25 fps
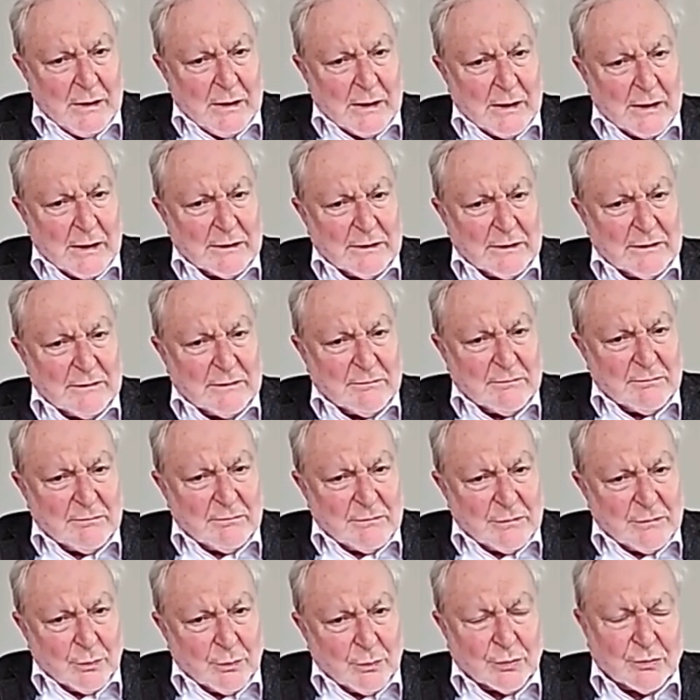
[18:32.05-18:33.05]
And in
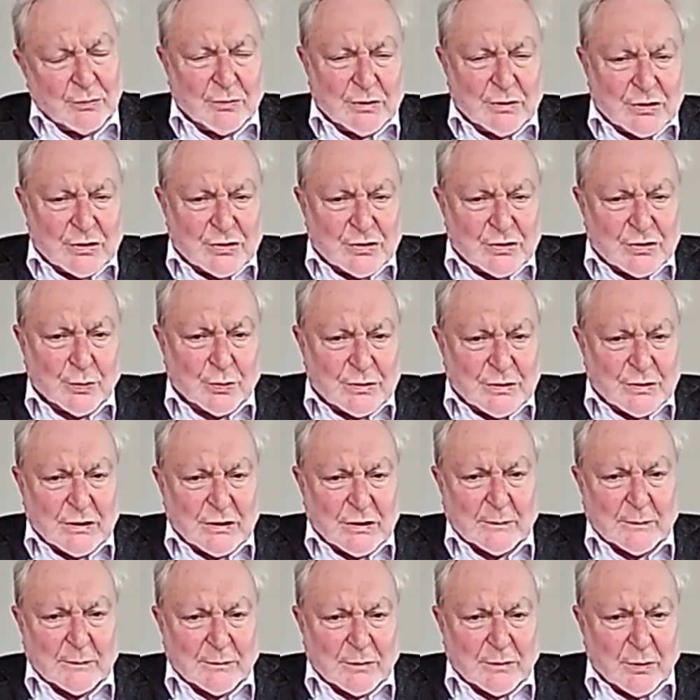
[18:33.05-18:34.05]
ordinary short-term